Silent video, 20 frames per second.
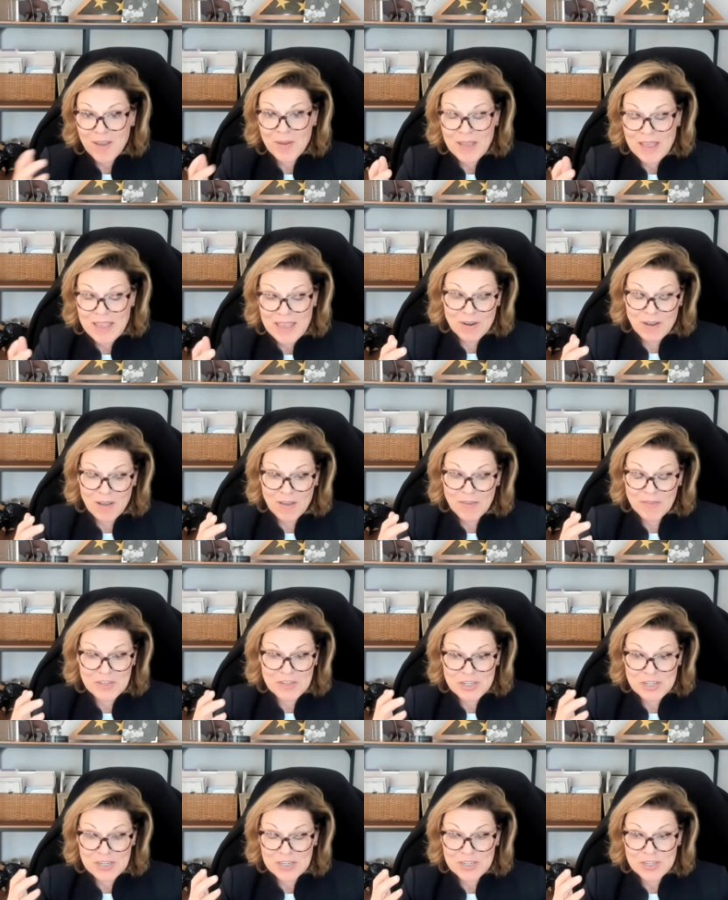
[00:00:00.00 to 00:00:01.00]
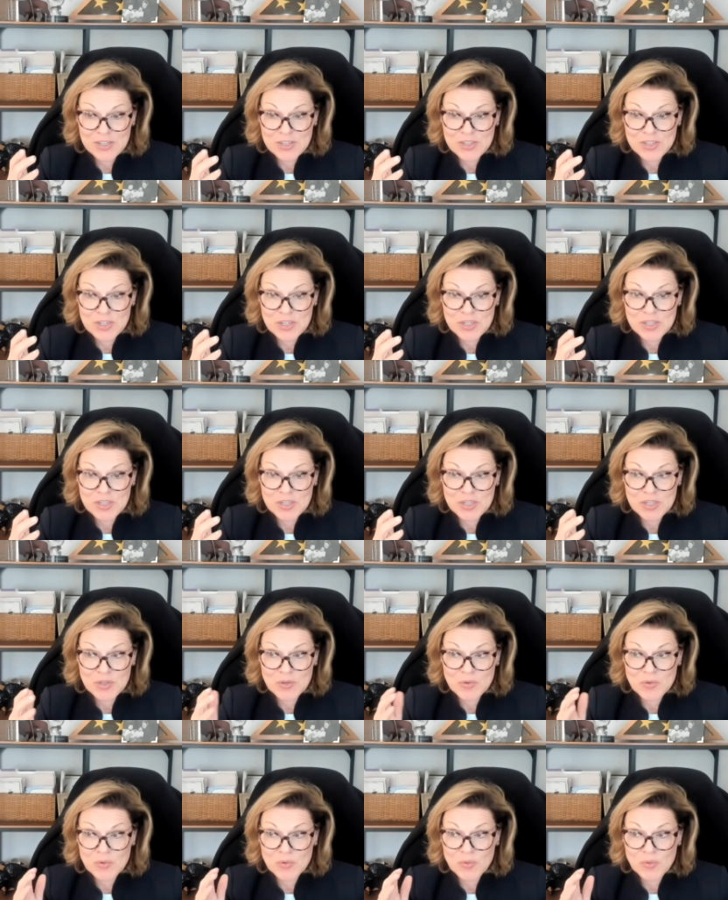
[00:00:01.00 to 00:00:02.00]
AI, all the changes just
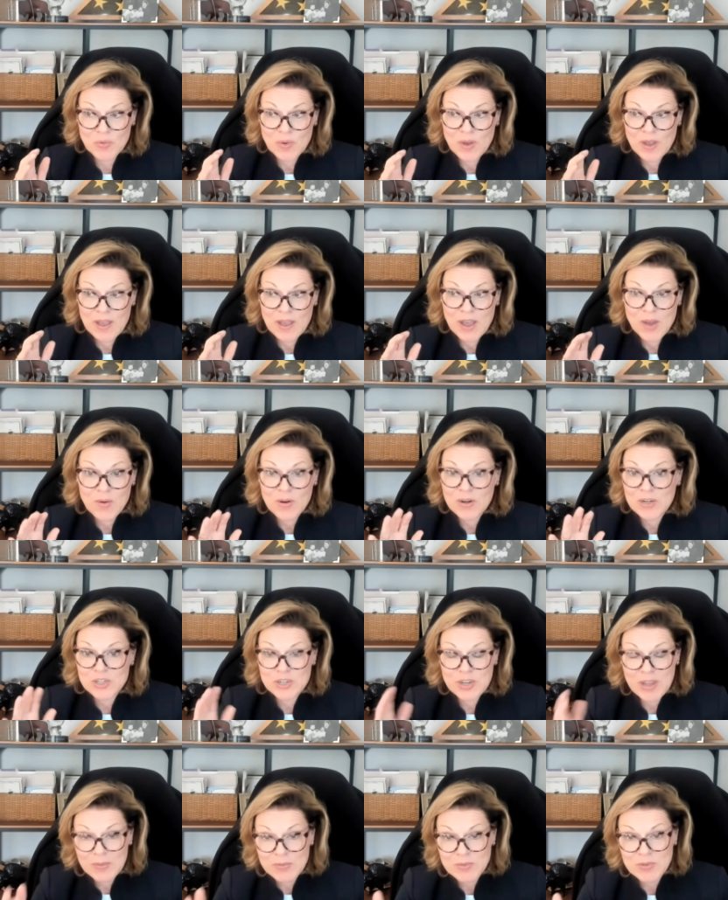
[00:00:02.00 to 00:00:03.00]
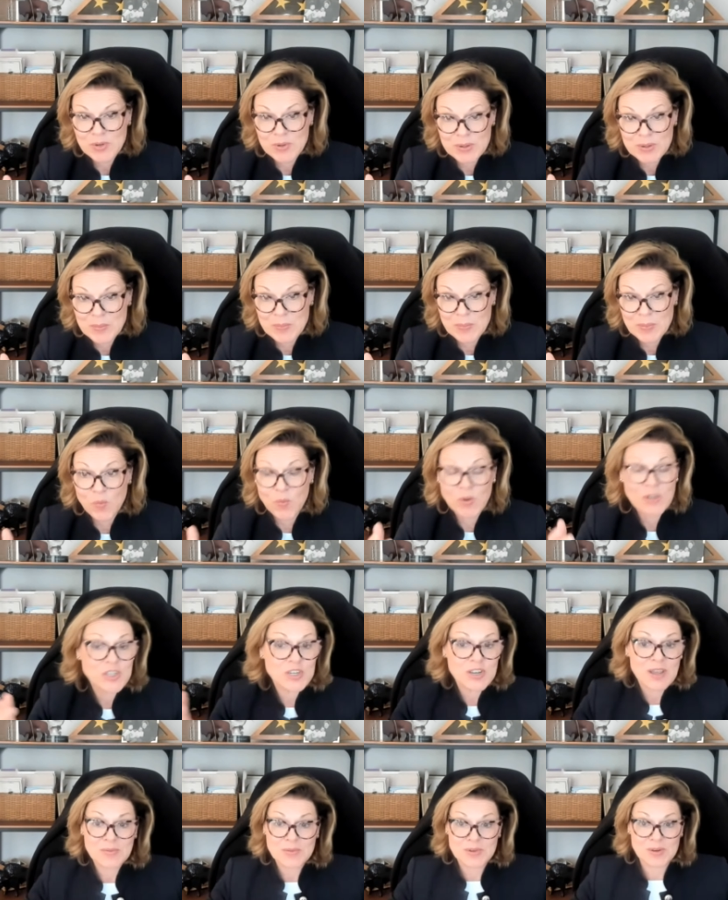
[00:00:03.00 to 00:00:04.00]
to how our jobs are going to, what
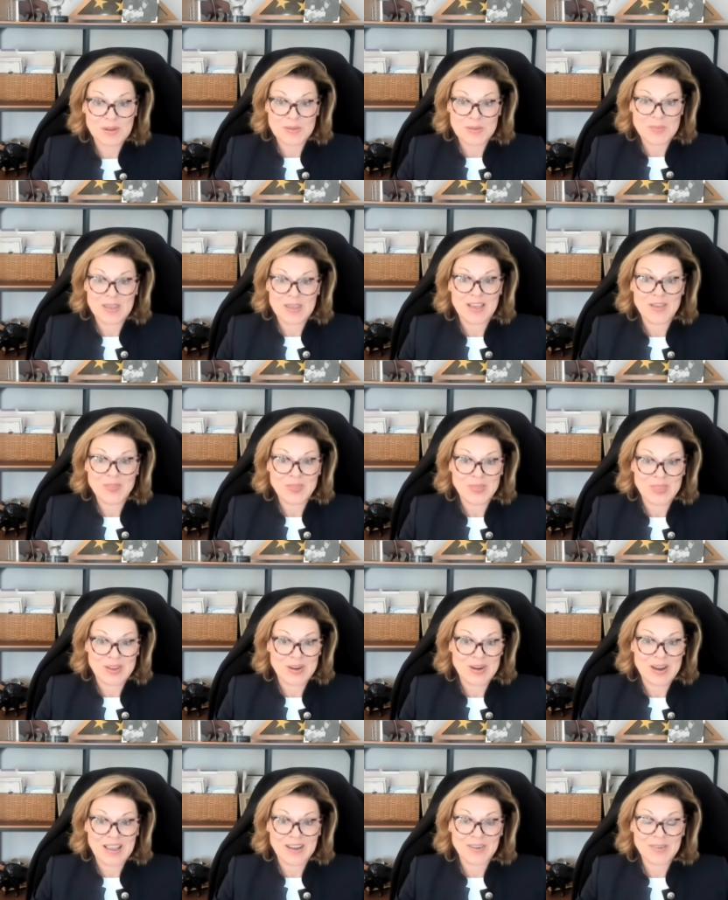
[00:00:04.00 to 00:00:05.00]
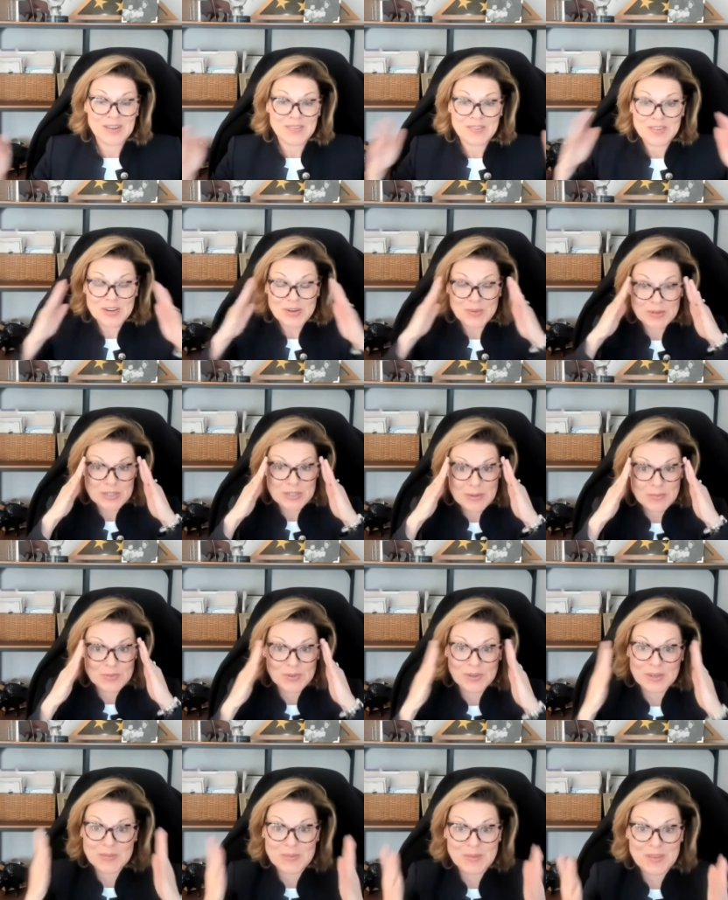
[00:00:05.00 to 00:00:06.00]
jobs are going to be out there. I don't even know what jobs
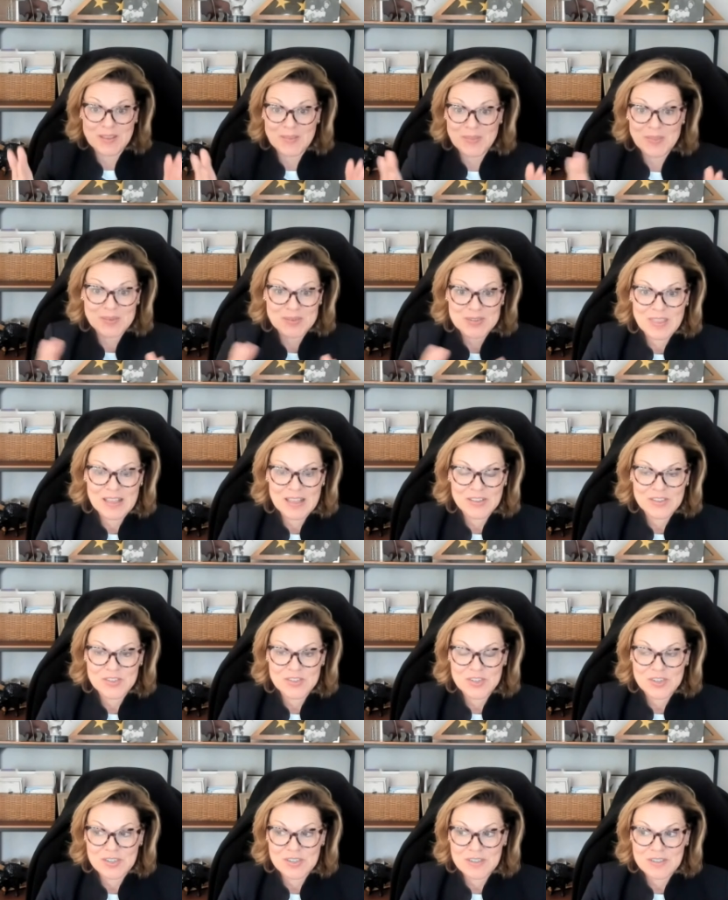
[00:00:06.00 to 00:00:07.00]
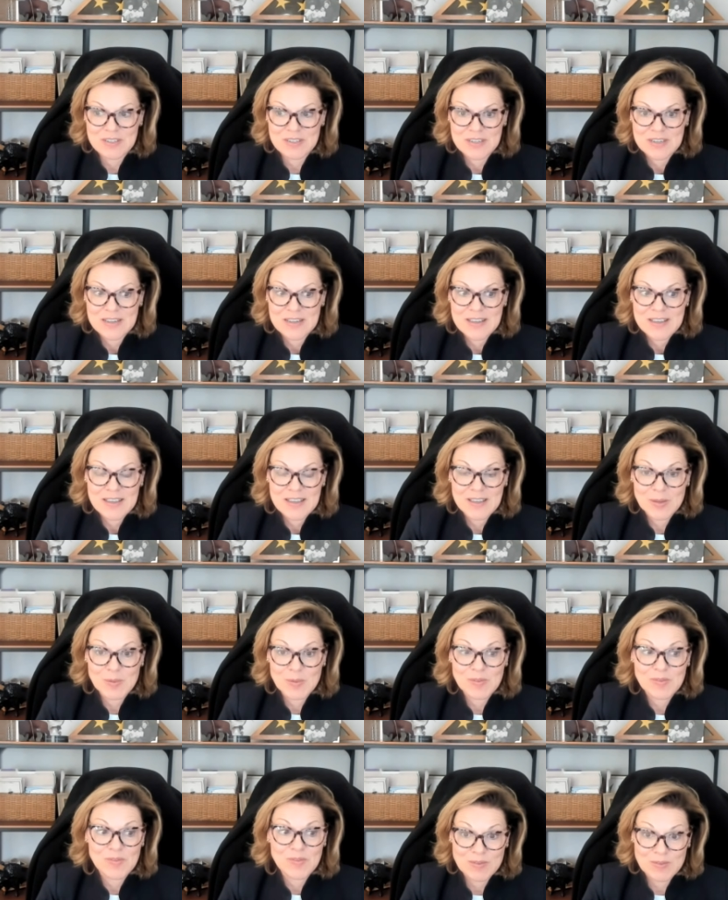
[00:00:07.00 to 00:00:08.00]
are going to be out there. So that's just going
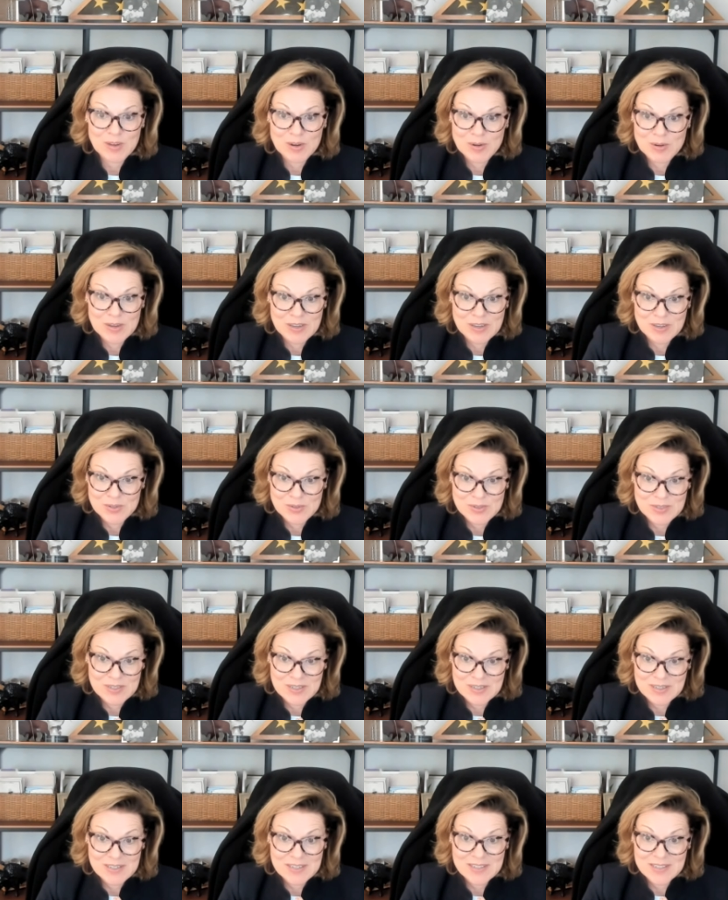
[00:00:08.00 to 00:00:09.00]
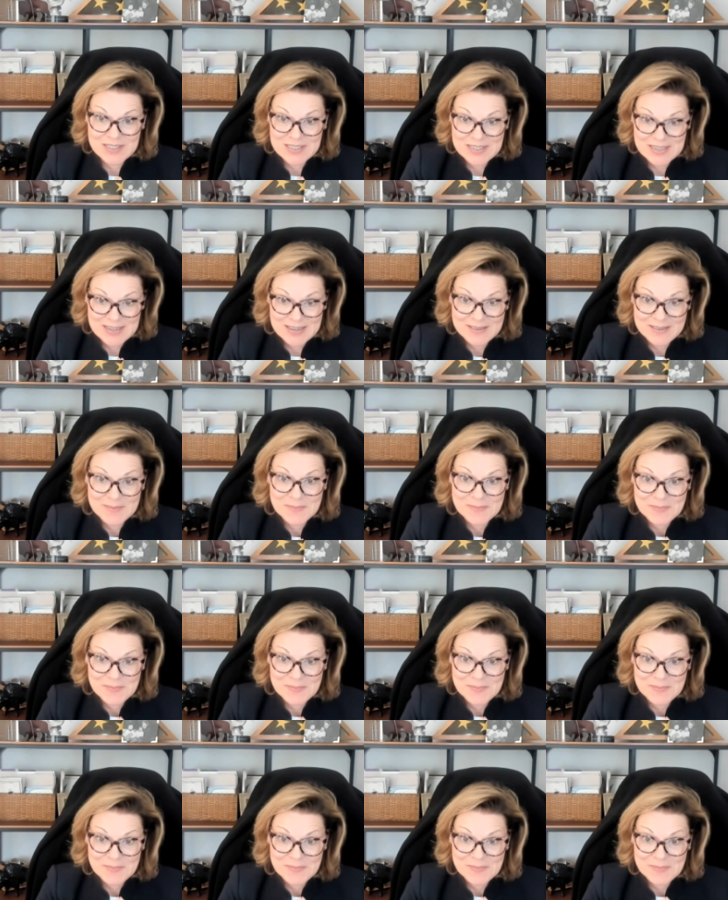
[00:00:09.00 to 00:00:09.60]
to be very interesting to see.